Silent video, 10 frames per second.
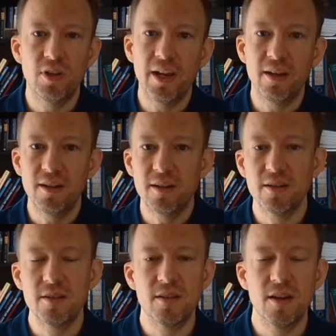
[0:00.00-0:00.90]
lane. Yeah,
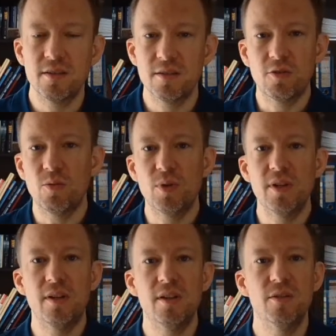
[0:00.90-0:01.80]
there's a
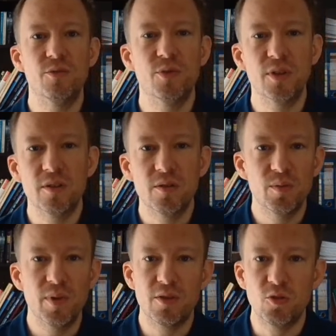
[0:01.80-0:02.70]
completely different
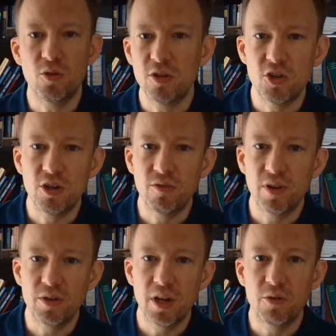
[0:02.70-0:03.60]
methodology
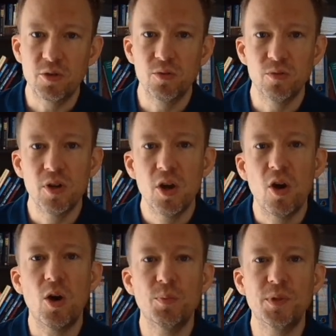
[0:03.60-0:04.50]
around how to
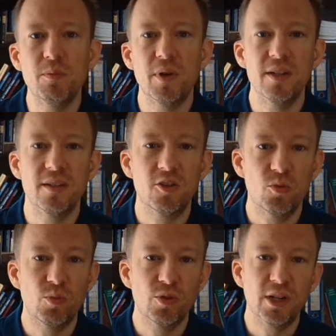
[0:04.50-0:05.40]
optimize such
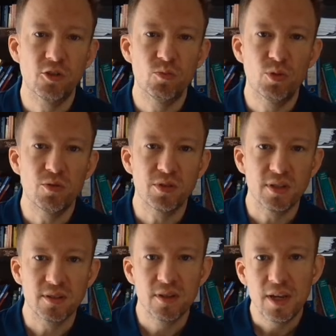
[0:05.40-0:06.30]
a production
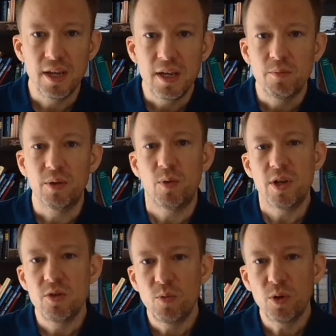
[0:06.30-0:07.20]
process. But when
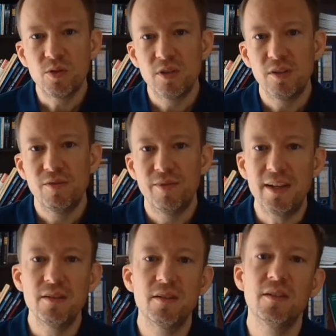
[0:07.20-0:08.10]
you want to
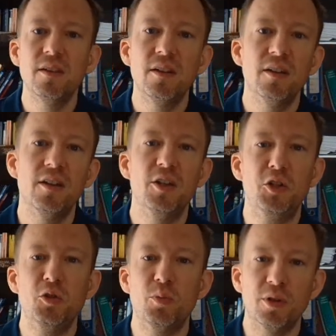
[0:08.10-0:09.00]
invent a
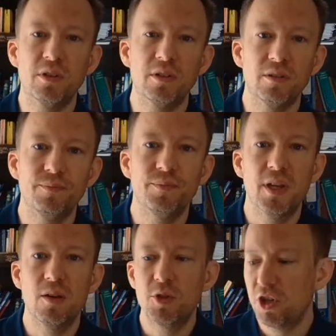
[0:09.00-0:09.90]
new bottle,
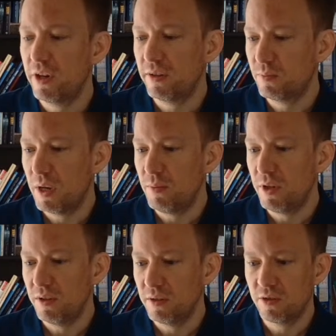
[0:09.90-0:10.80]
yeah, which has
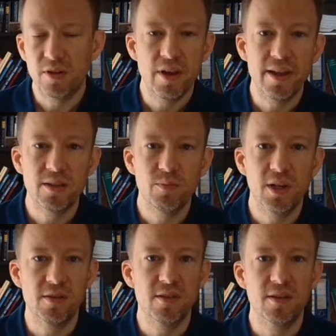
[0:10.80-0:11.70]
maybe certain
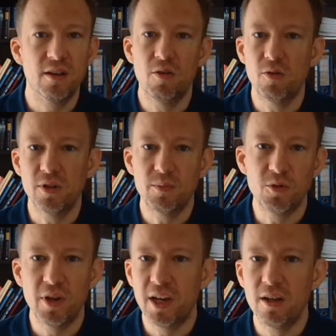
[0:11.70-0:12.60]
aspects, it can hold up
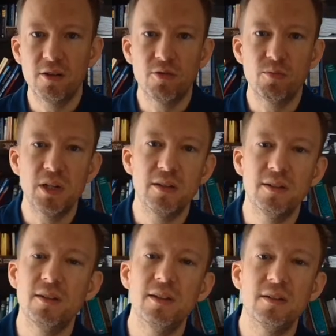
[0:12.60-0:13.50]
to 800
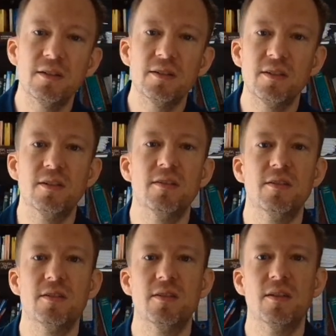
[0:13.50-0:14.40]
milliliters, it
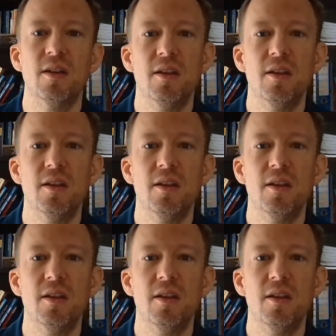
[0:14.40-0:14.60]
is